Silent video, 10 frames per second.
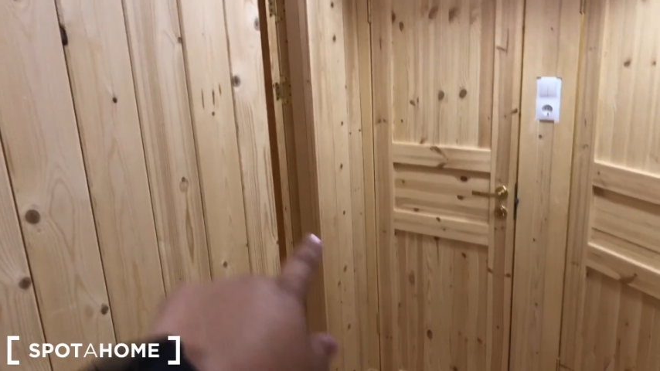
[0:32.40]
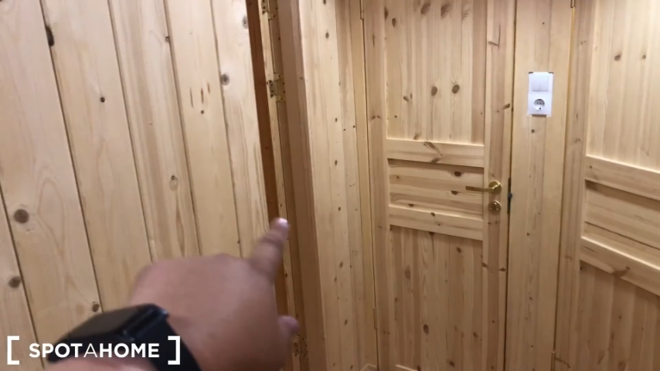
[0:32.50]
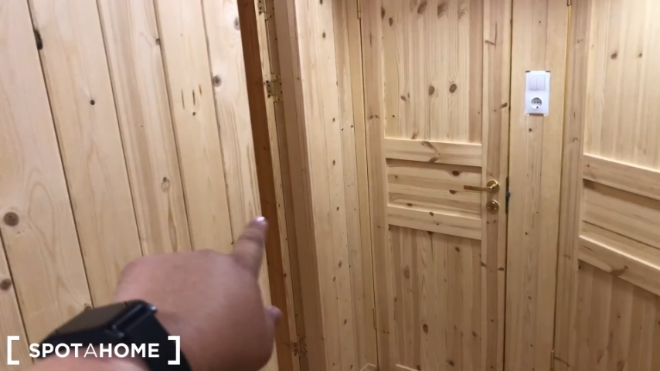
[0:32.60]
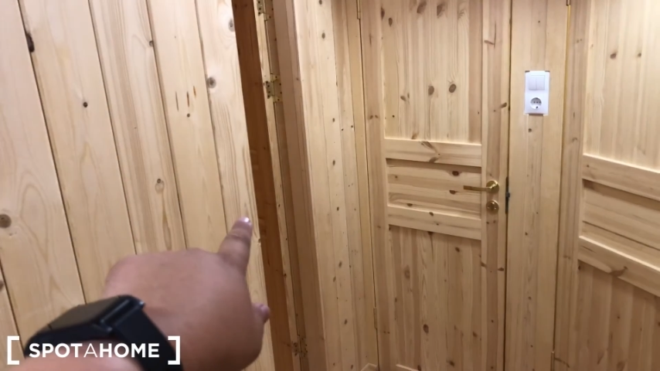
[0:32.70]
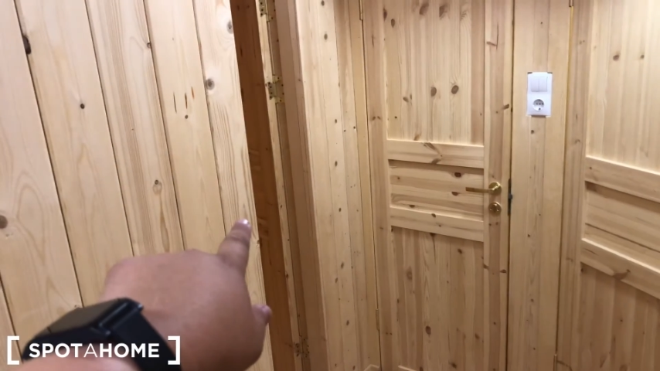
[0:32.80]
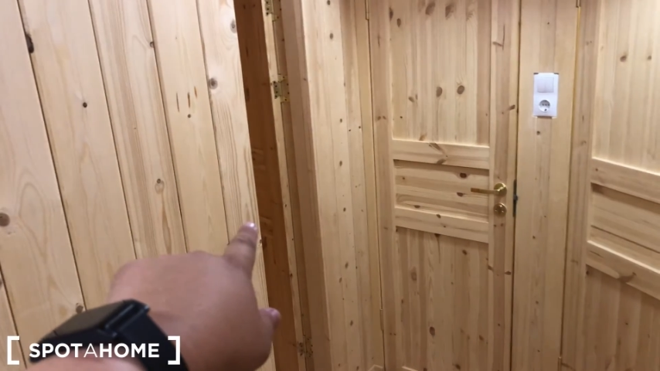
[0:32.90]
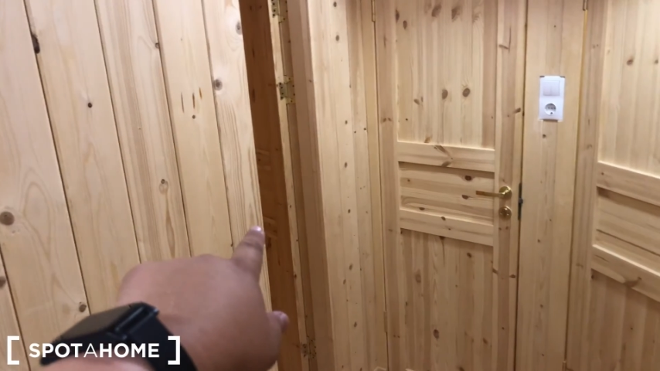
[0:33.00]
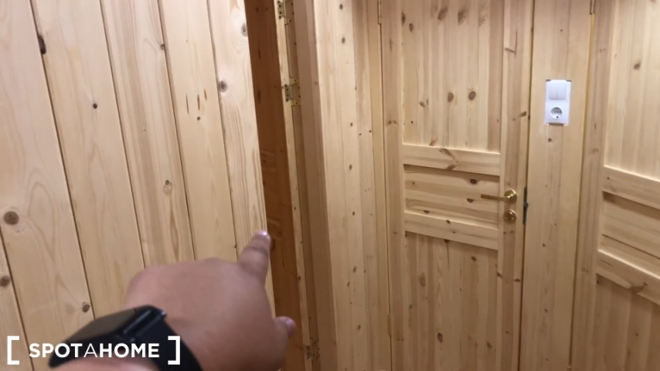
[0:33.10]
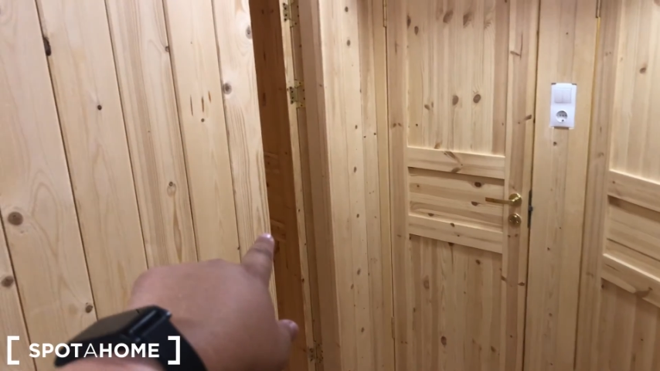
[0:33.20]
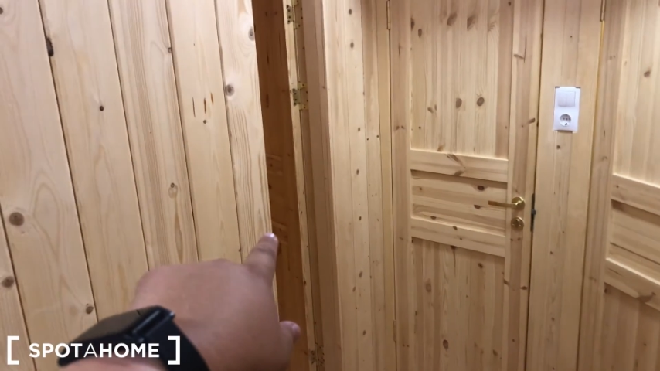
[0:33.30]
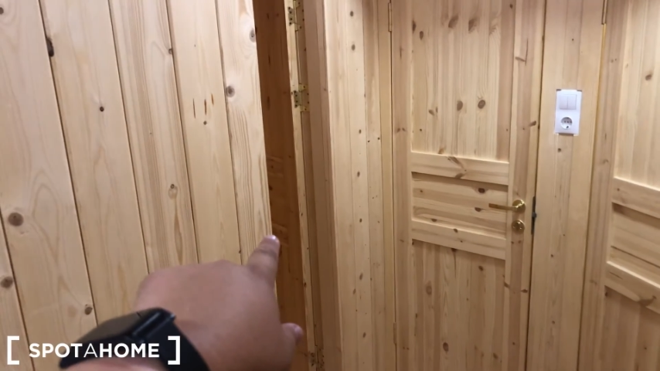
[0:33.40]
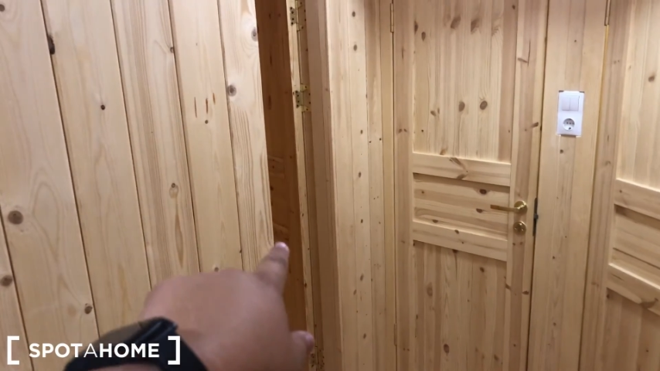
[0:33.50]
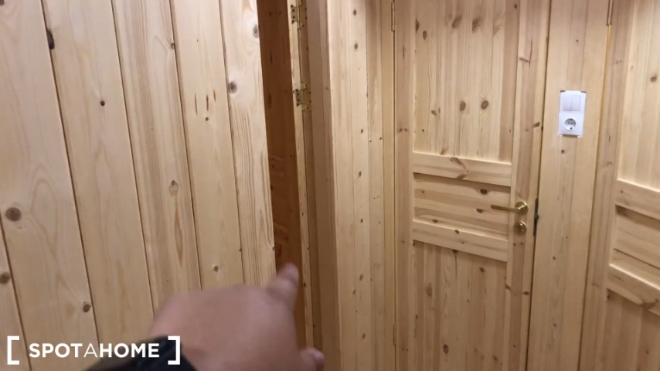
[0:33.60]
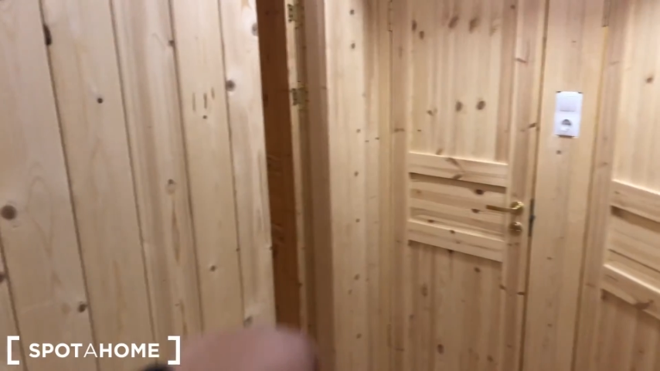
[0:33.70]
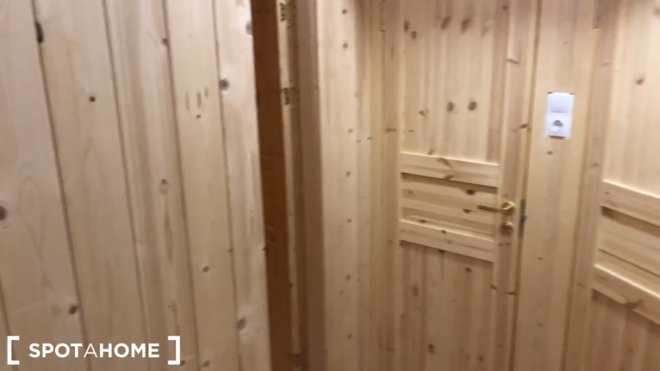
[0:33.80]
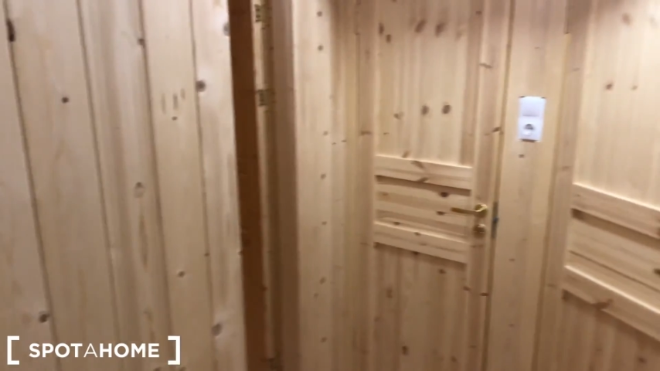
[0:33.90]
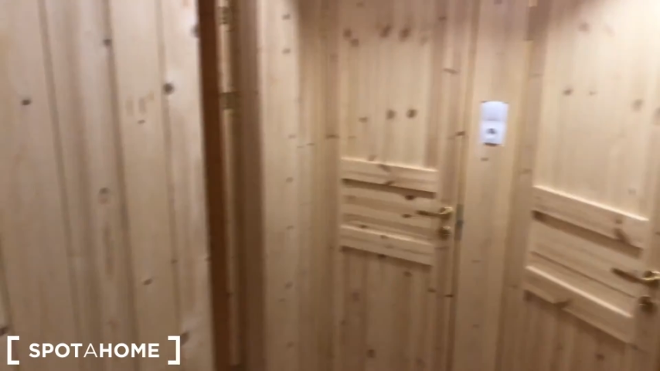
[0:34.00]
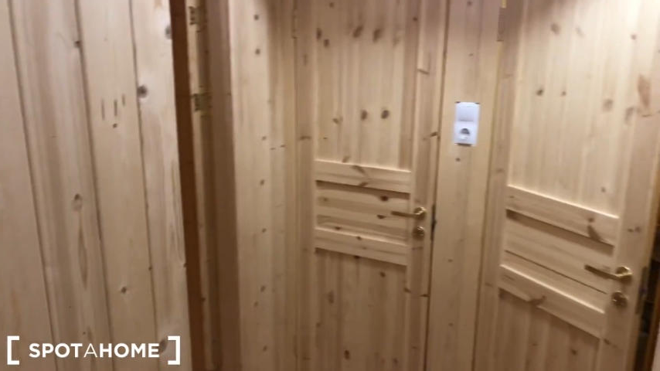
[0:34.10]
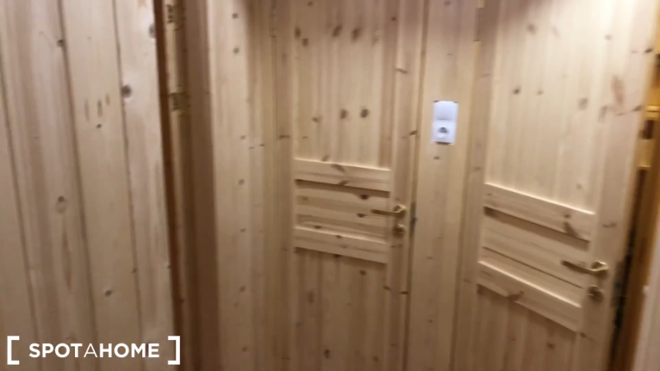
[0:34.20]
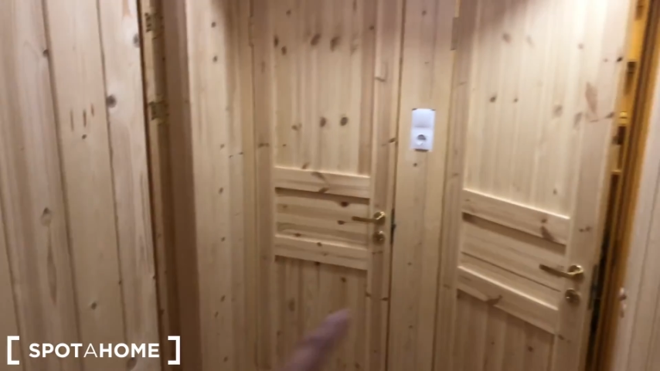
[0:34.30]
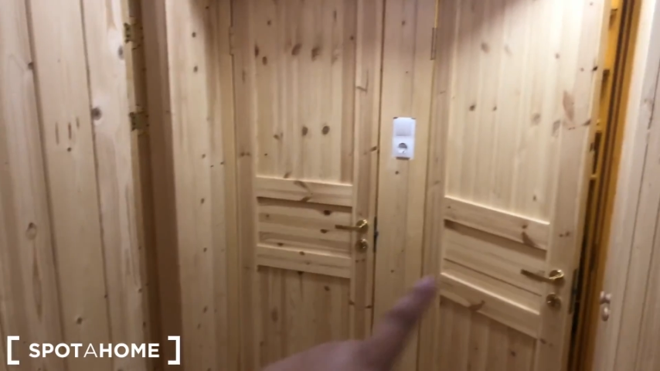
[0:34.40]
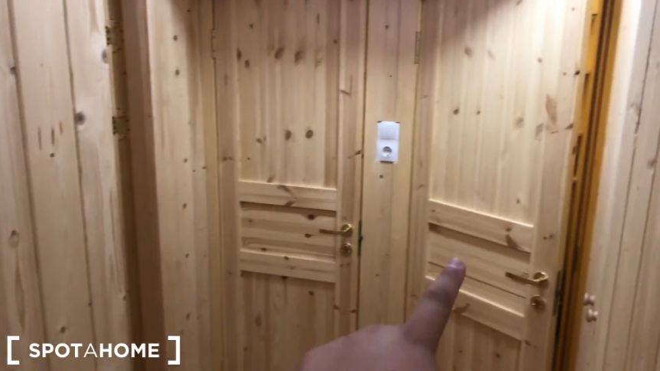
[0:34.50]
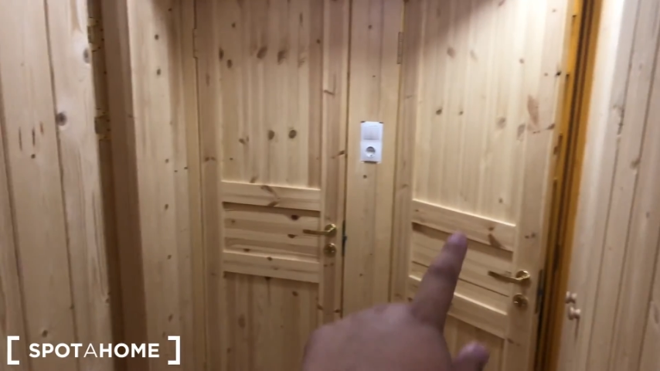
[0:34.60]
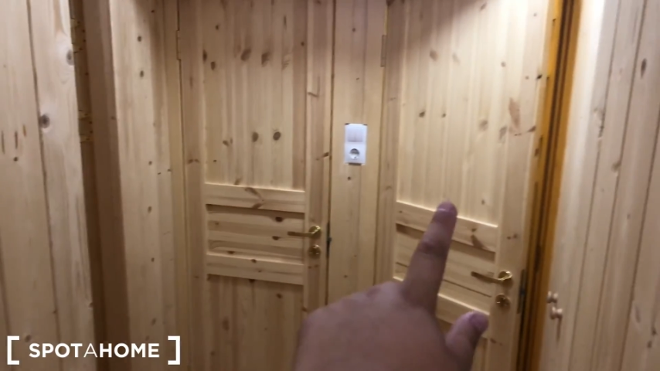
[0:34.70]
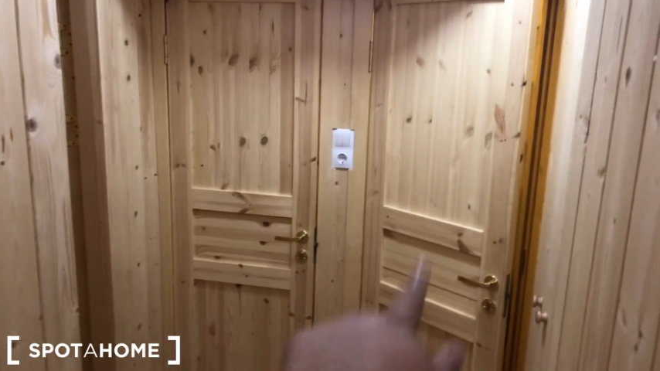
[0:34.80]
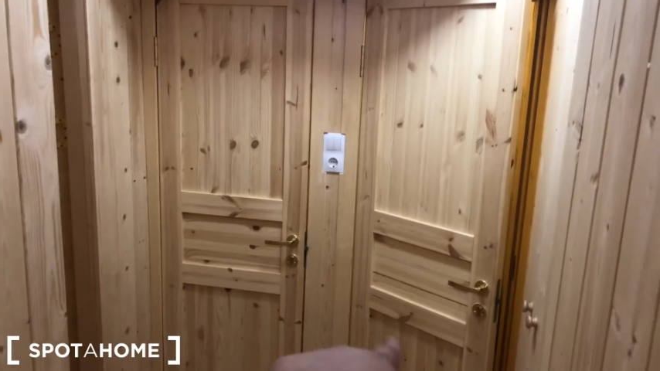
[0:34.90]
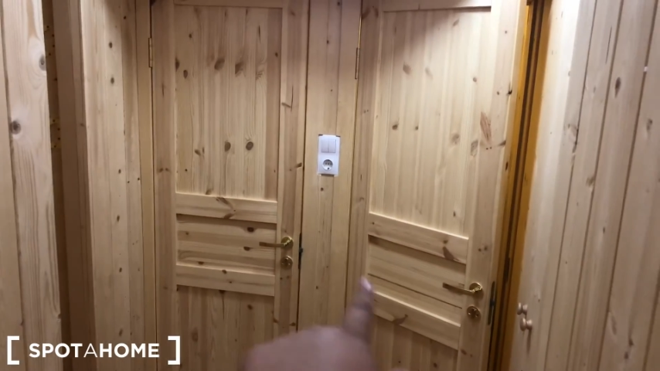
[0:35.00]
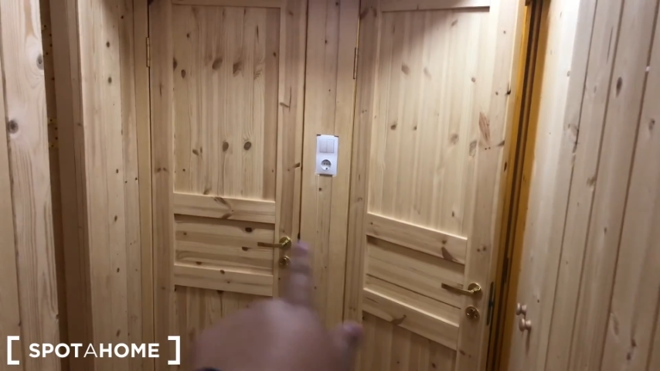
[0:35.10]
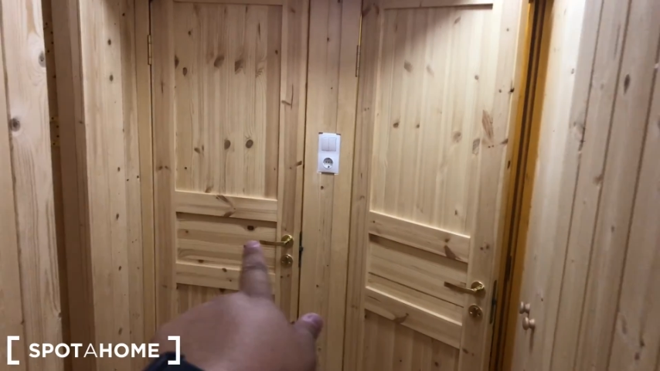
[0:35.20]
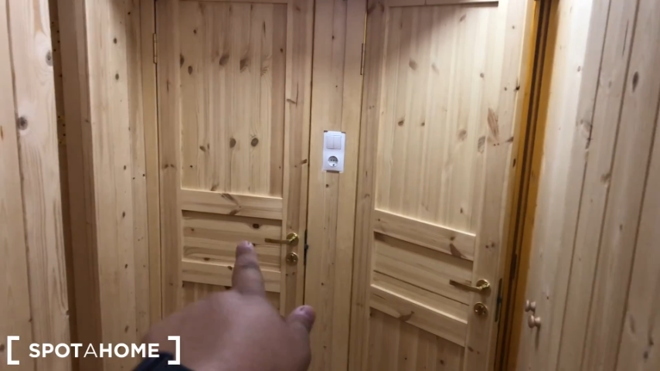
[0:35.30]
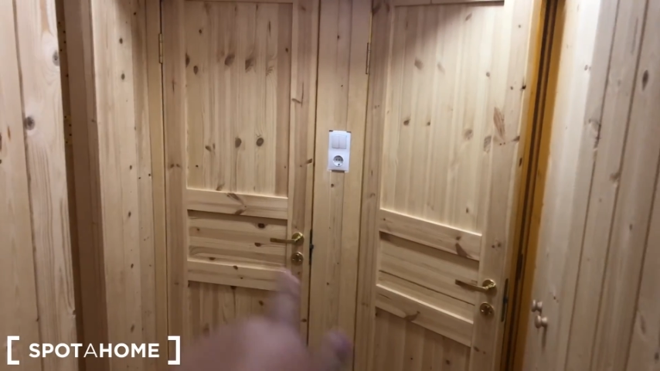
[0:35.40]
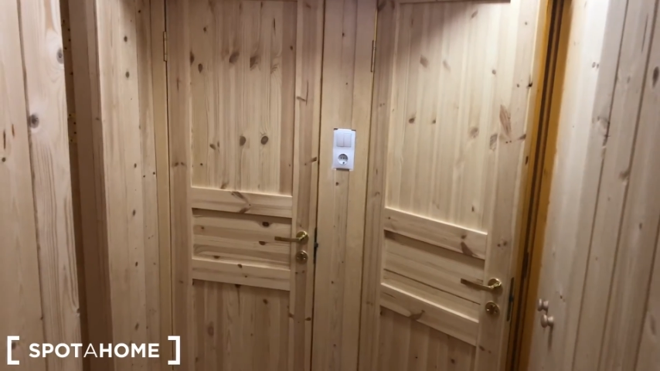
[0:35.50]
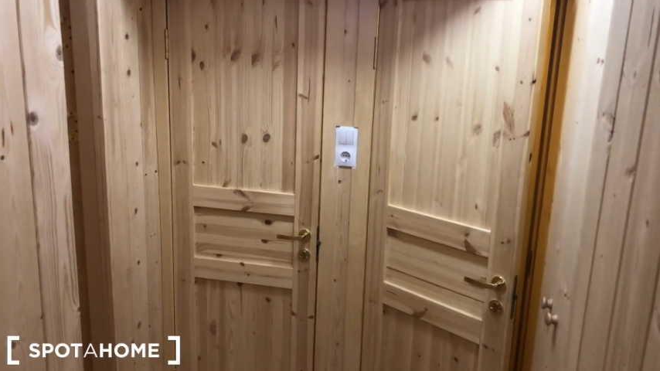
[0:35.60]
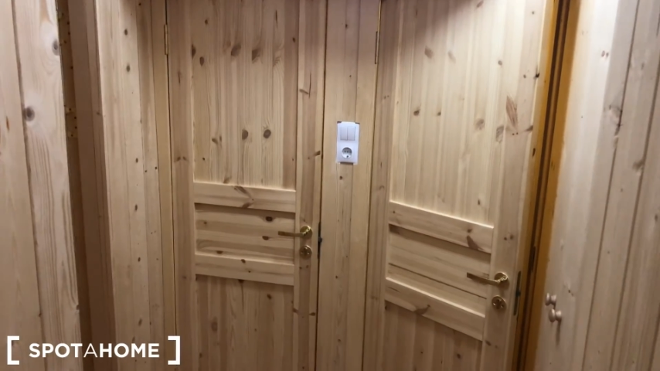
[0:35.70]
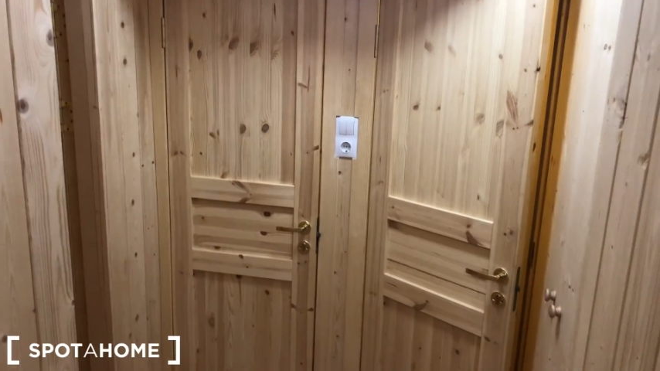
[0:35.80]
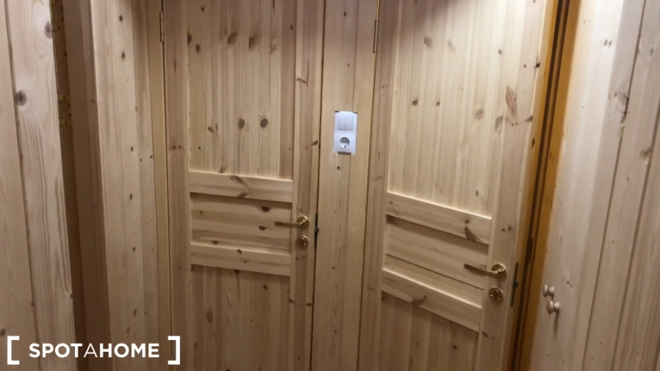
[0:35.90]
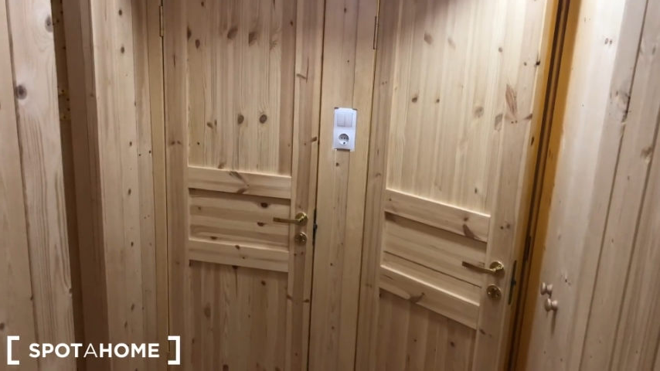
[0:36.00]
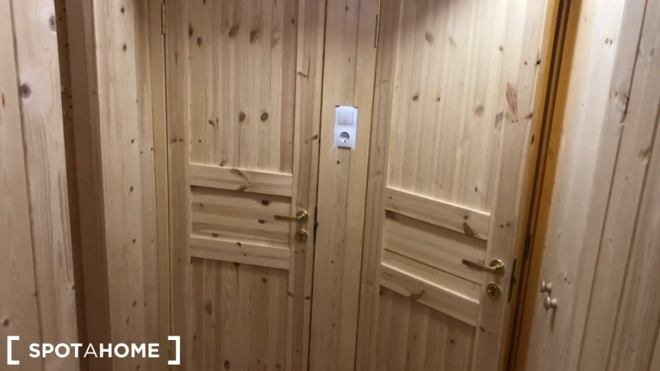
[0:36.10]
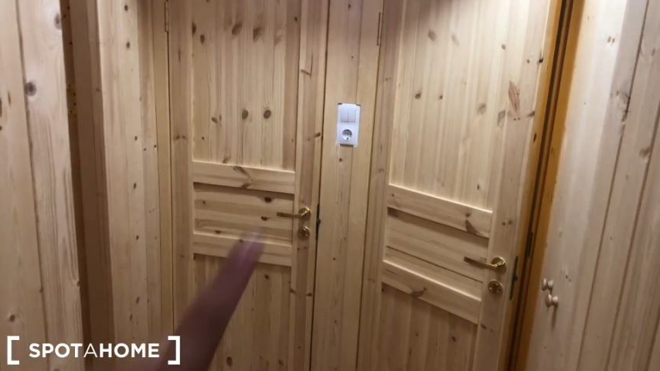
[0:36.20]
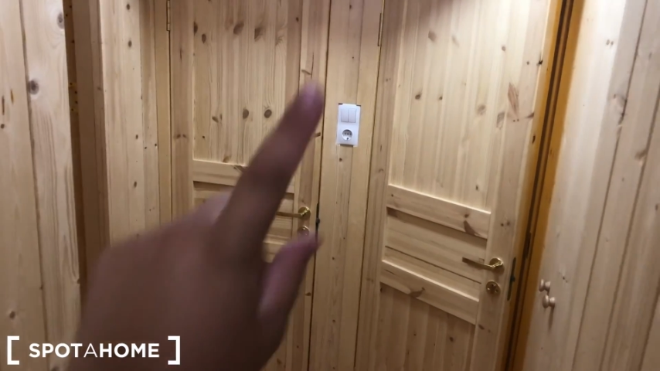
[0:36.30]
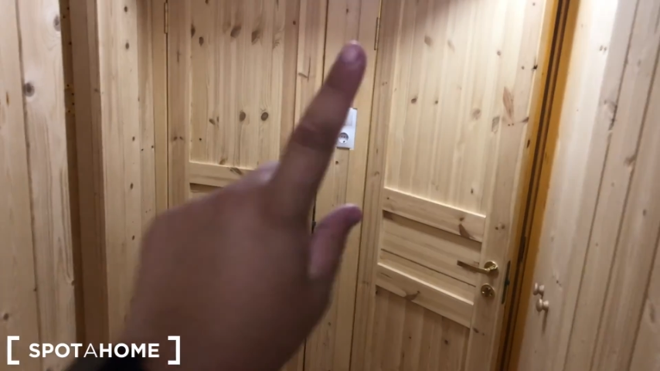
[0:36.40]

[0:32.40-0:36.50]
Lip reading: Nobody's mouth can be seen.